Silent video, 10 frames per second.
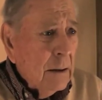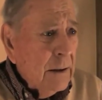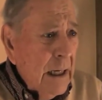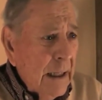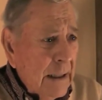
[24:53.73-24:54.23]

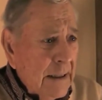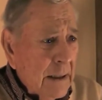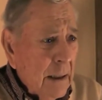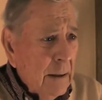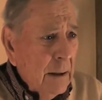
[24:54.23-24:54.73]
tanks,
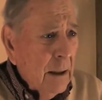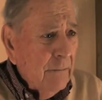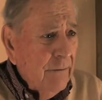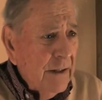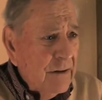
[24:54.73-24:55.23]
and they
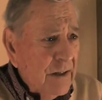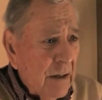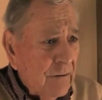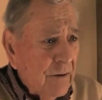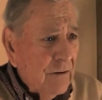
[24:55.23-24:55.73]
had vents
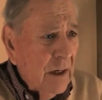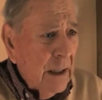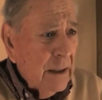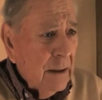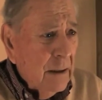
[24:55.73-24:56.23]
out the
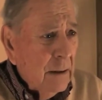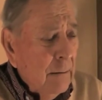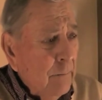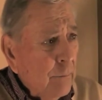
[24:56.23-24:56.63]
side of the